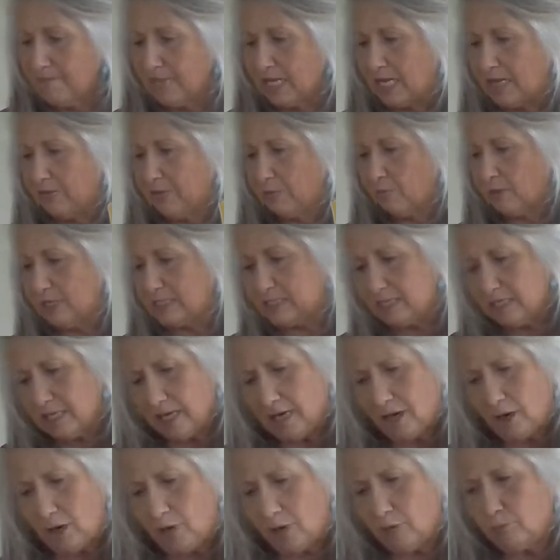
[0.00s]
And the reason
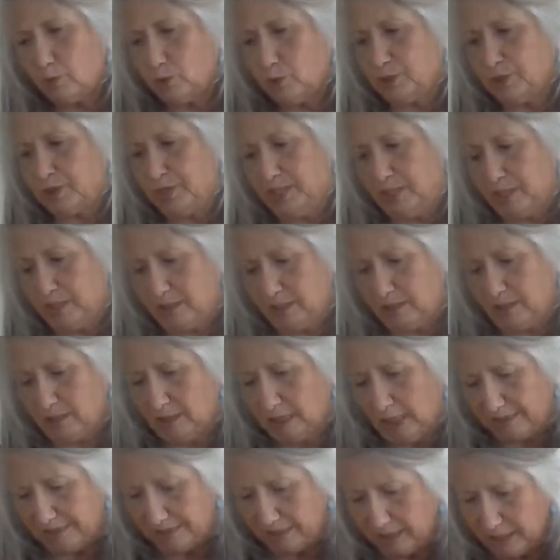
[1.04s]

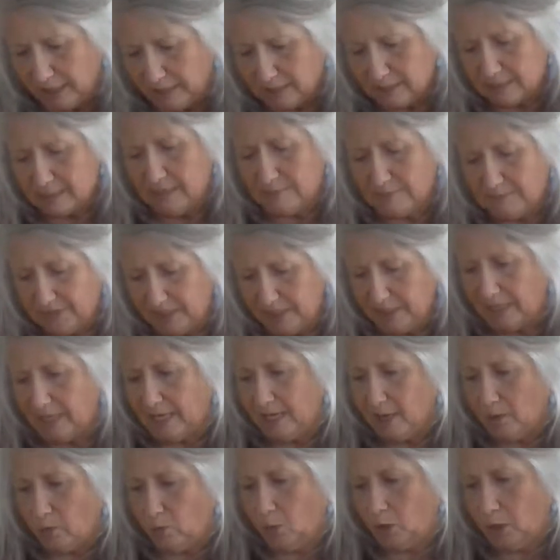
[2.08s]
I think it's something
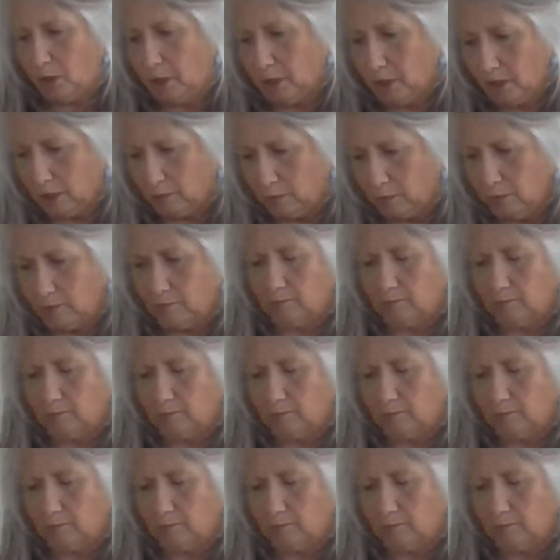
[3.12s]
like work,